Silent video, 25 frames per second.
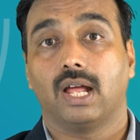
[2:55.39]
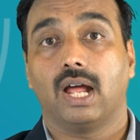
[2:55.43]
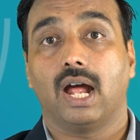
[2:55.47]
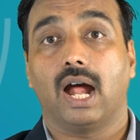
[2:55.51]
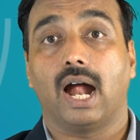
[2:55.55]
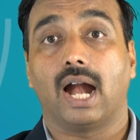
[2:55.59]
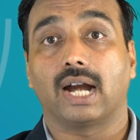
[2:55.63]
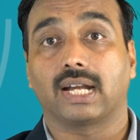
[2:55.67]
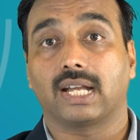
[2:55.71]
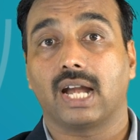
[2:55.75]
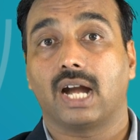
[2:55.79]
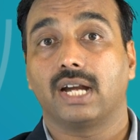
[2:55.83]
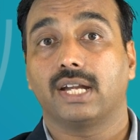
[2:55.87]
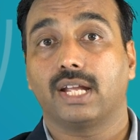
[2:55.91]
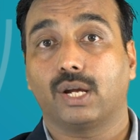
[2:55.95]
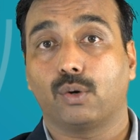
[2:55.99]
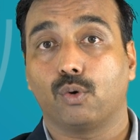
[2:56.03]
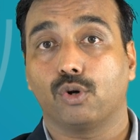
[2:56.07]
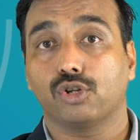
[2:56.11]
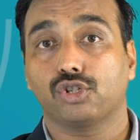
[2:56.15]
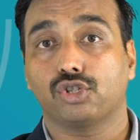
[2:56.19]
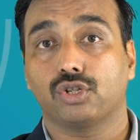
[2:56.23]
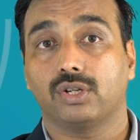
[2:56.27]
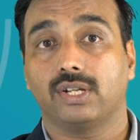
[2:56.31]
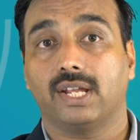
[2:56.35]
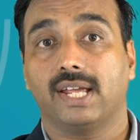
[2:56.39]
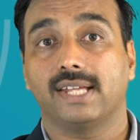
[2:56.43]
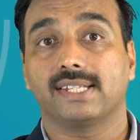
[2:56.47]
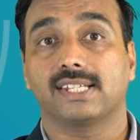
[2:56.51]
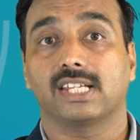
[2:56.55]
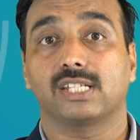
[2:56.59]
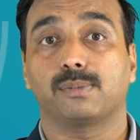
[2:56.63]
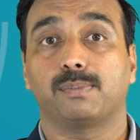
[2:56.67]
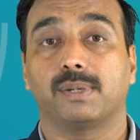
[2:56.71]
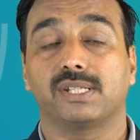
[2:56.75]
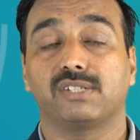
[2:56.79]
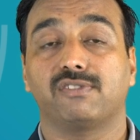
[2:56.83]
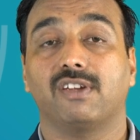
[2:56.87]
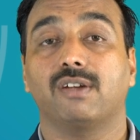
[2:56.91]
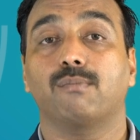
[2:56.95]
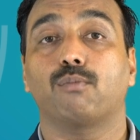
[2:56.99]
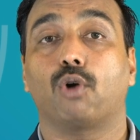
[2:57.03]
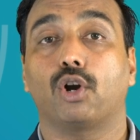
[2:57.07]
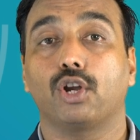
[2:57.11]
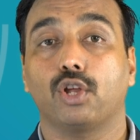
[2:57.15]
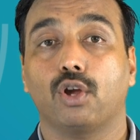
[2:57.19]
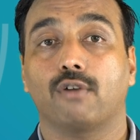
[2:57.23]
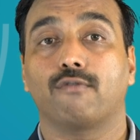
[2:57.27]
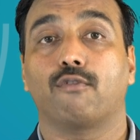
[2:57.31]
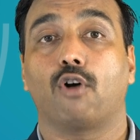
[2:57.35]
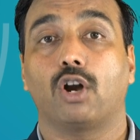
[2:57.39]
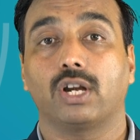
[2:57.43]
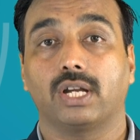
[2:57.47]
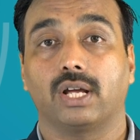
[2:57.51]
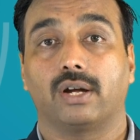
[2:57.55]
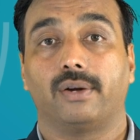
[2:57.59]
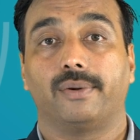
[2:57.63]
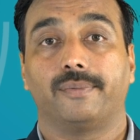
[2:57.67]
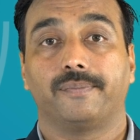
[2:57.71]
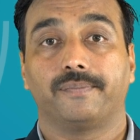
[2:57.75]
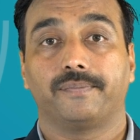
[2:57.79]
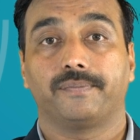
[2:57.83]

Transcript: Atlantic Ocean is a specific body of water.